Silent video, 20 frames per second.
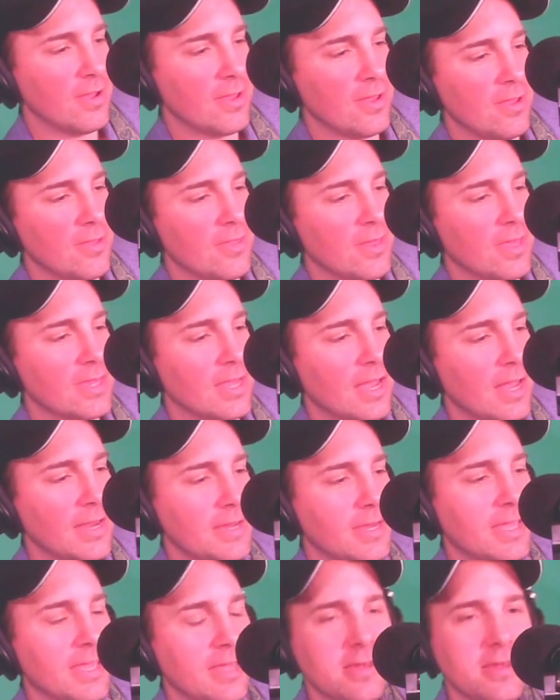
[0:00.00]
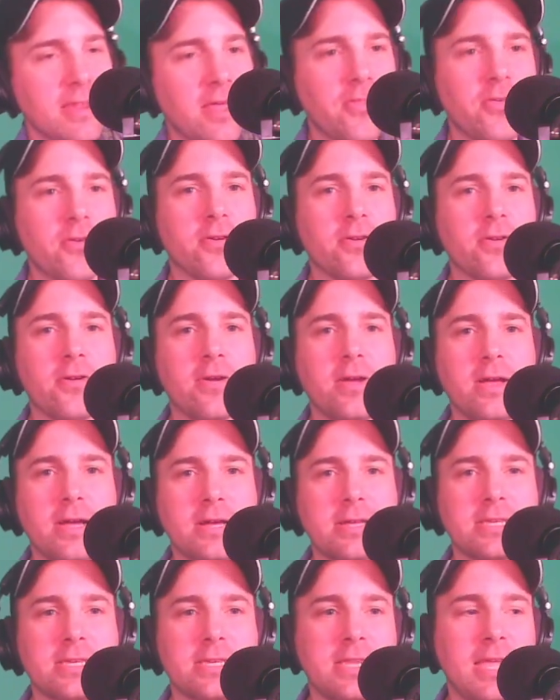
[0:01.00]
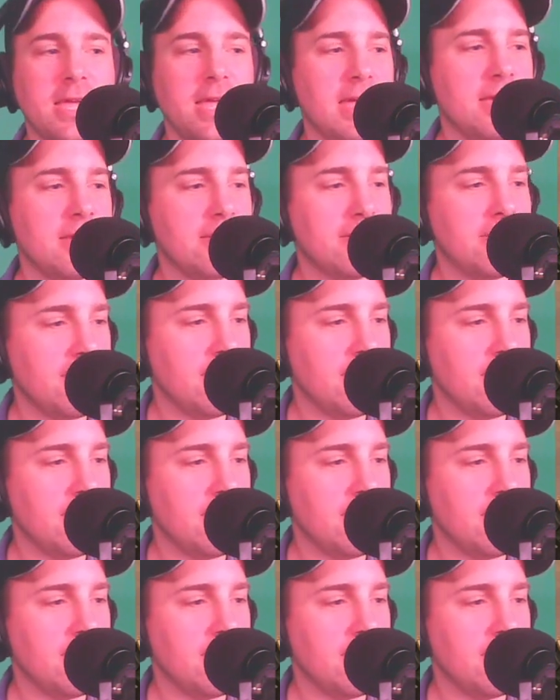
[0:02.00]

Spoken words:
this. I need to get another stand